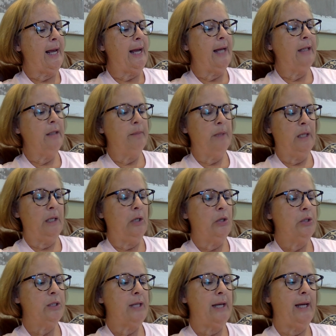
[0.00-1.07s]
and the
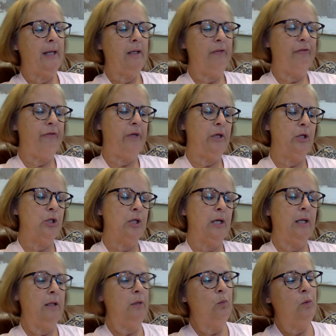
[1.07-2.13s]
bugs, and the fish,
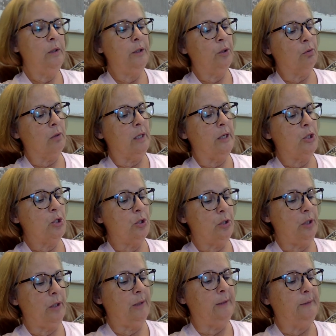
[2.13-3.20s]
and the wood thrush,
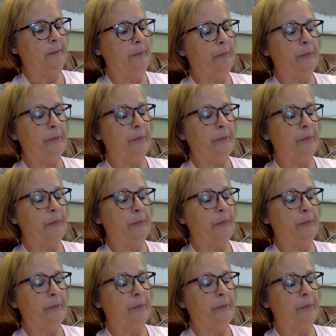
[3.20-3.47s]
too,